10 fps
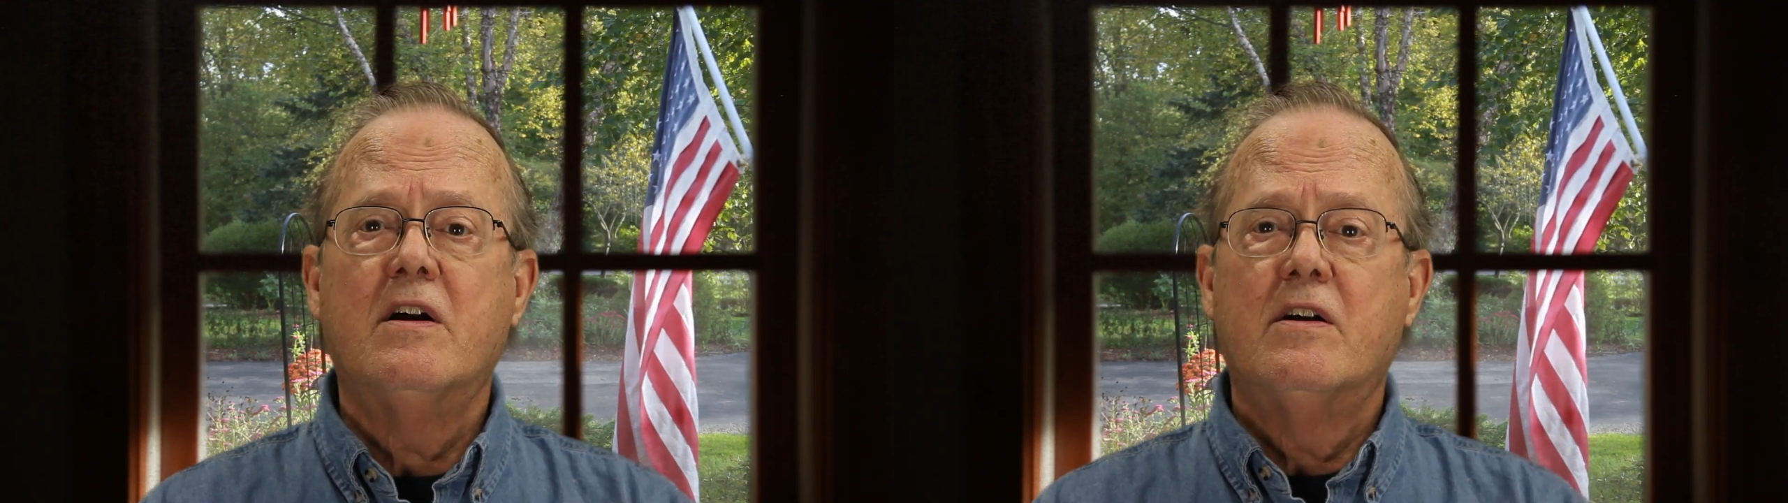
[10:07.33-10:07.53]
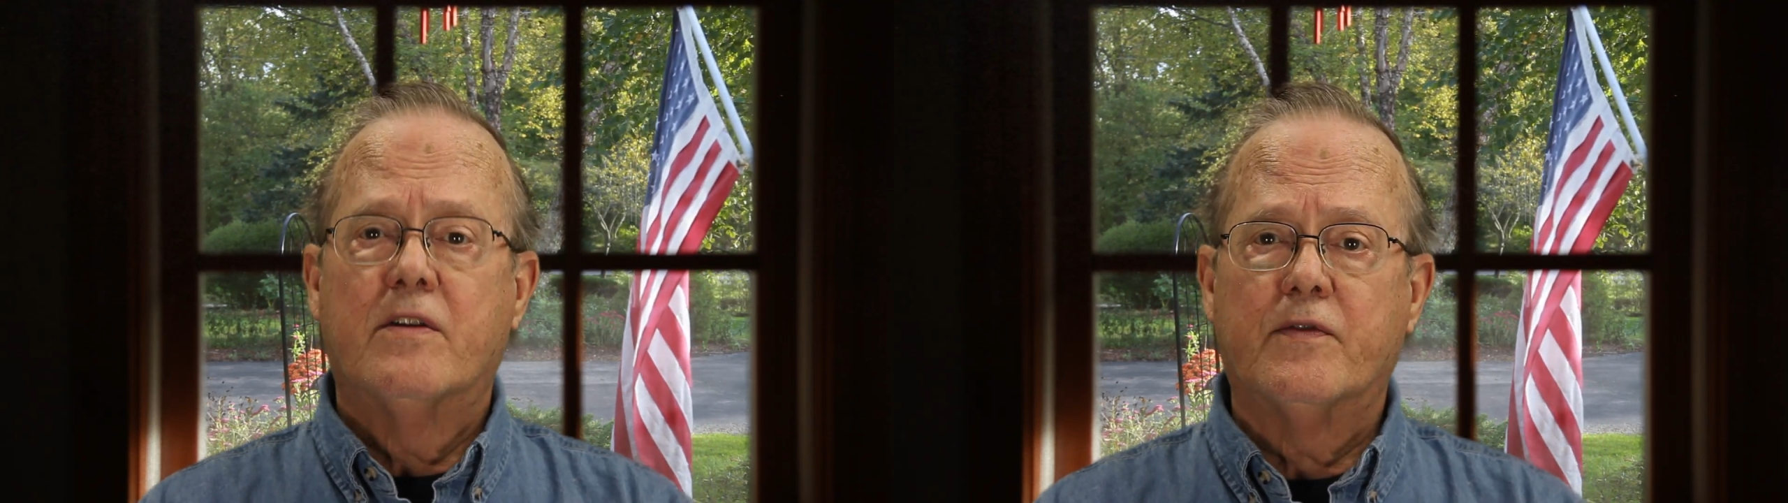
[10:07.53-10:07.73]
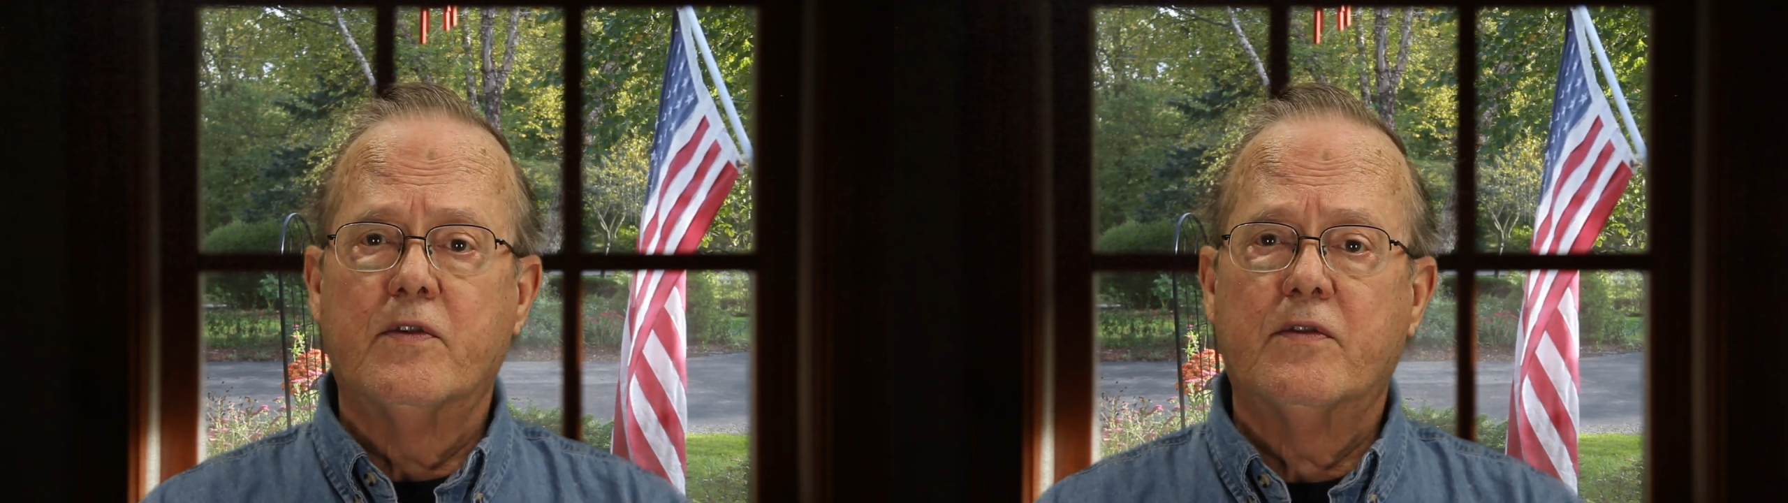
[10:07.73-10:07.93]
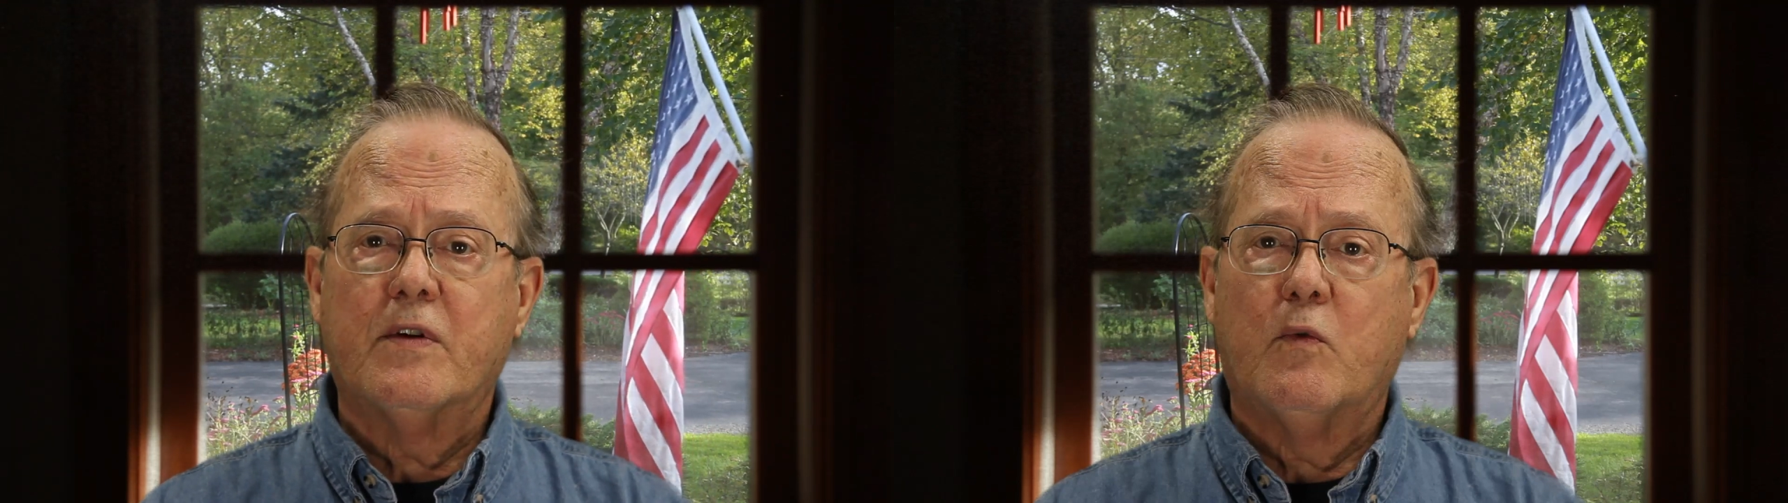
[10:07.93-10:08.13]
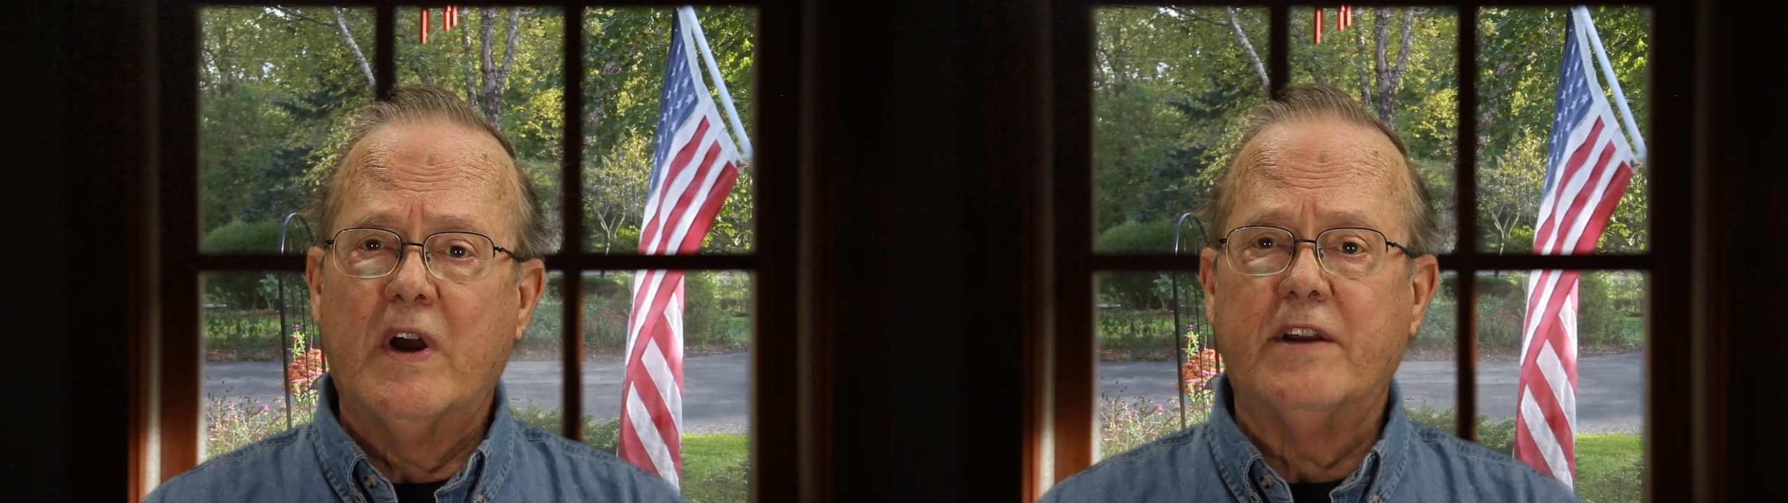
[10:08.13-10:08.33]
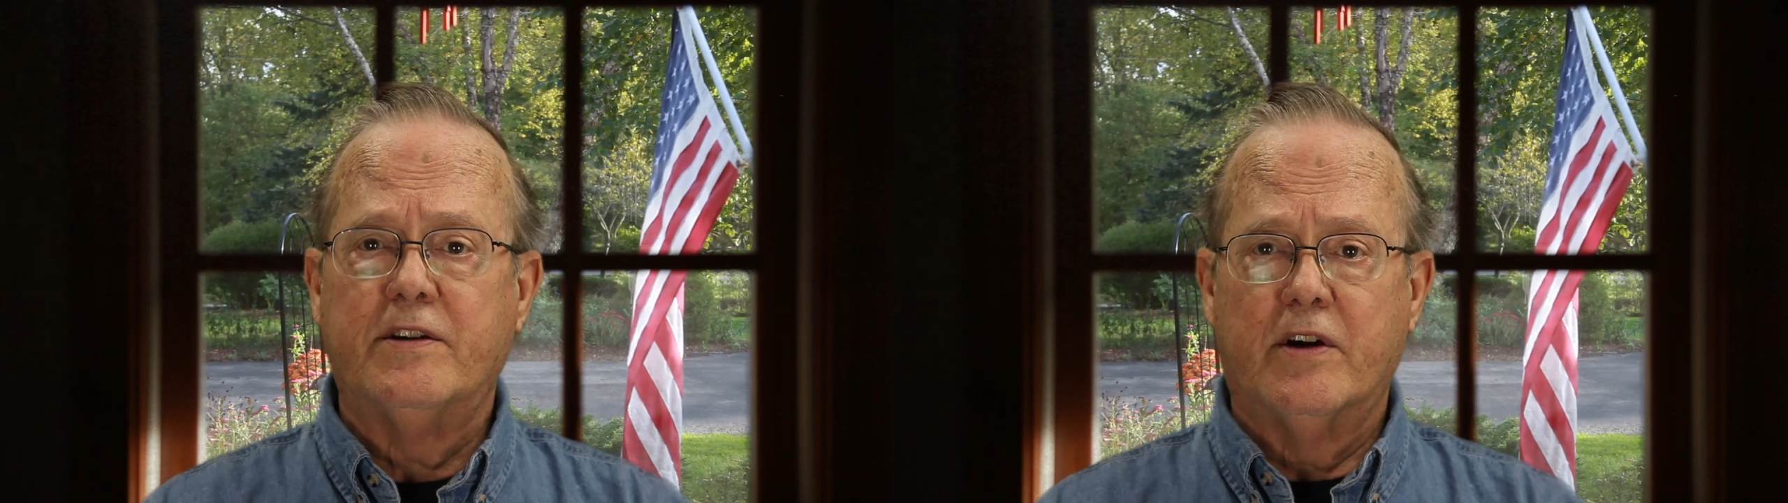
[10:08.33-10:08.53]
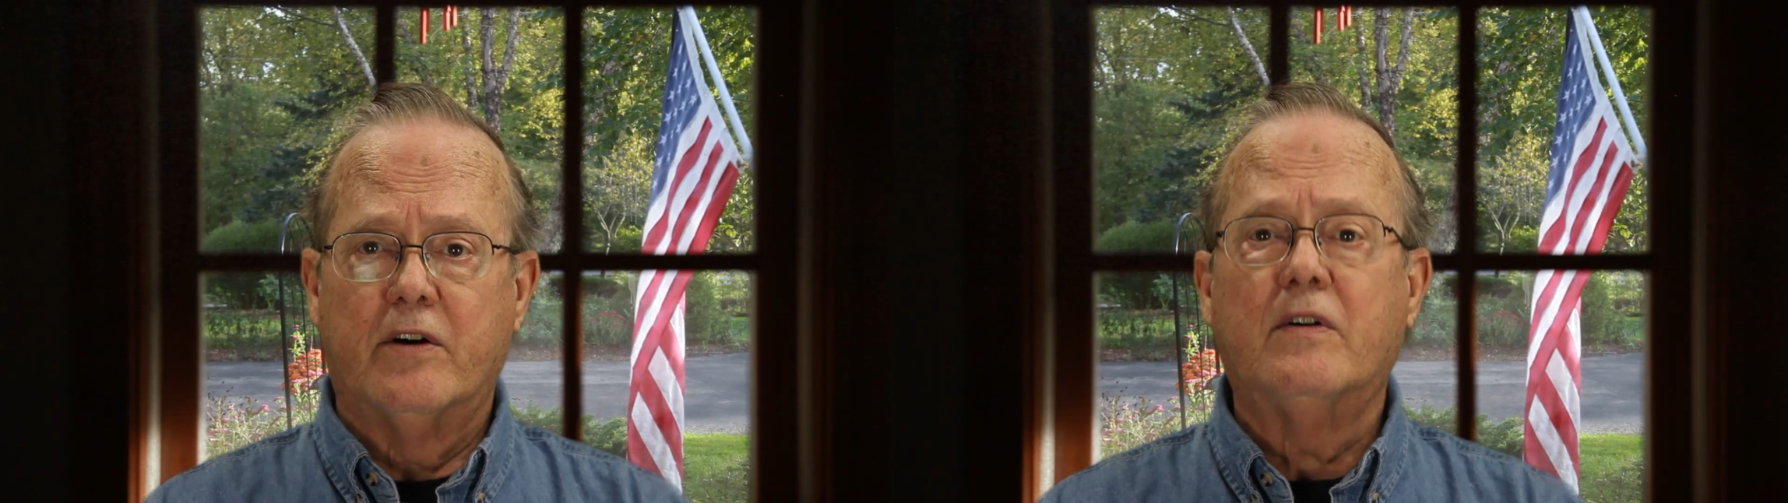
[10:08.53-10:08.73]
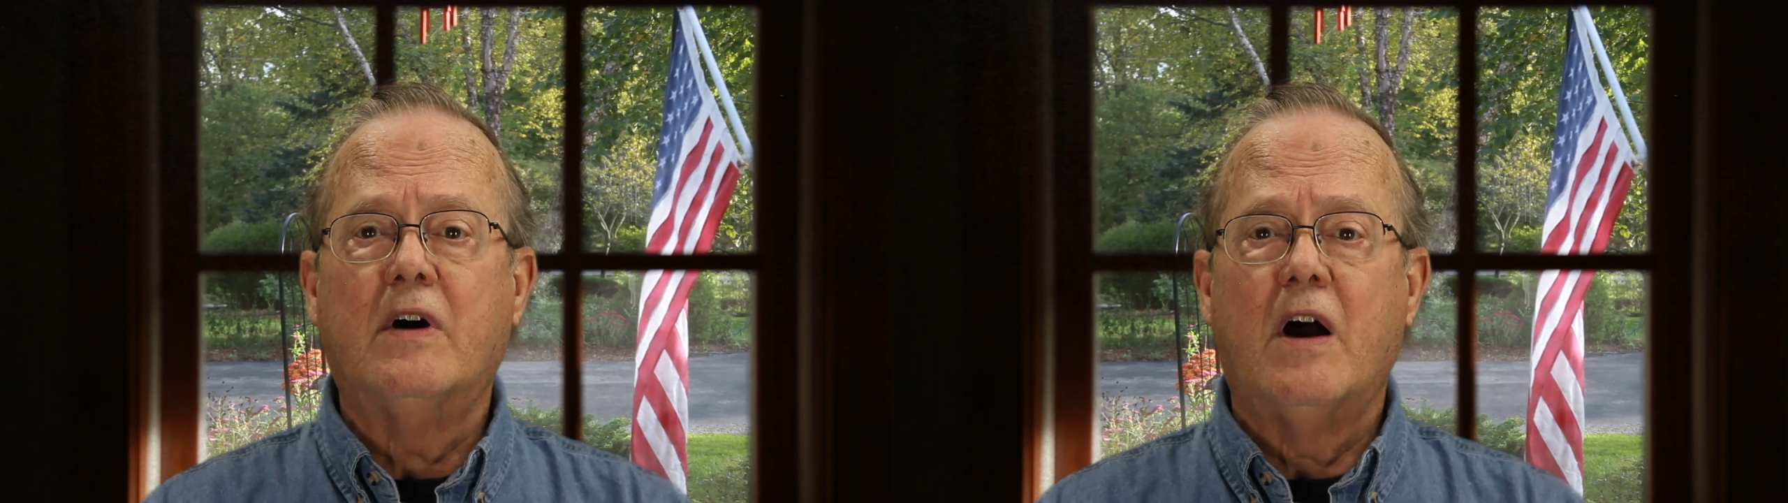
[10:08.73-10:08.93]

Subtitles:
through the window